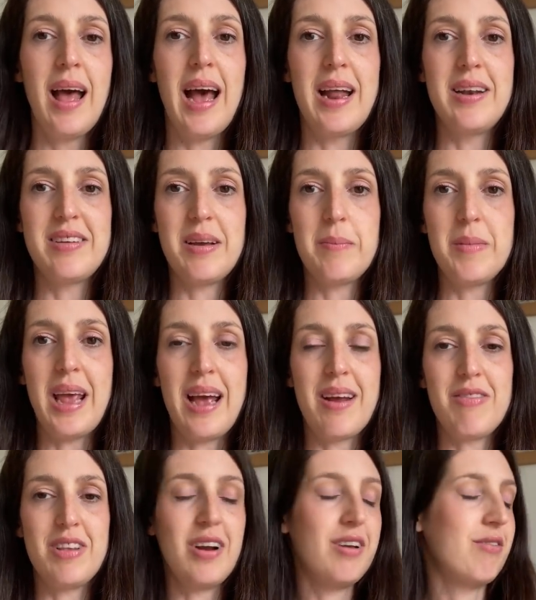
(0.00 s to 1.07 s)
And um, yeah, it
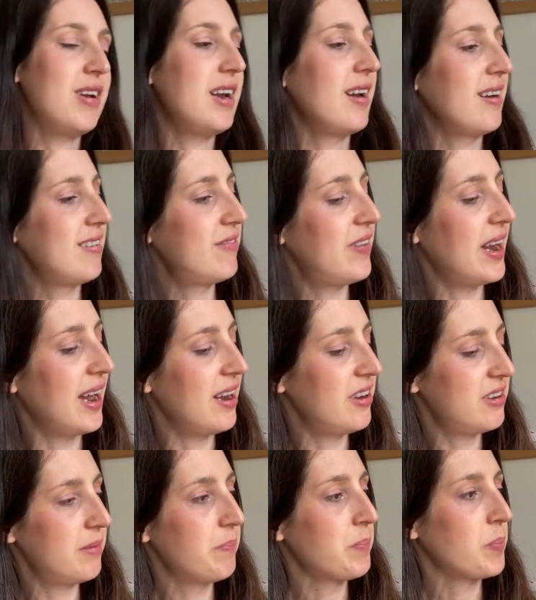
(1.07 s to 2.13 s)
gives a nice, really nice
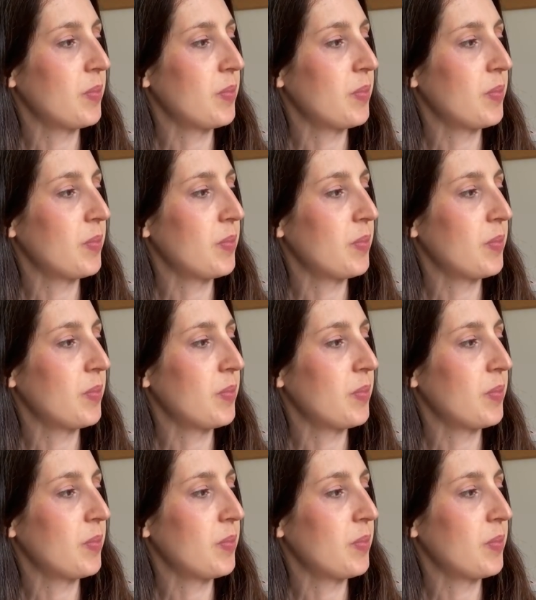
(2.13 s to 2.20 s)
finish.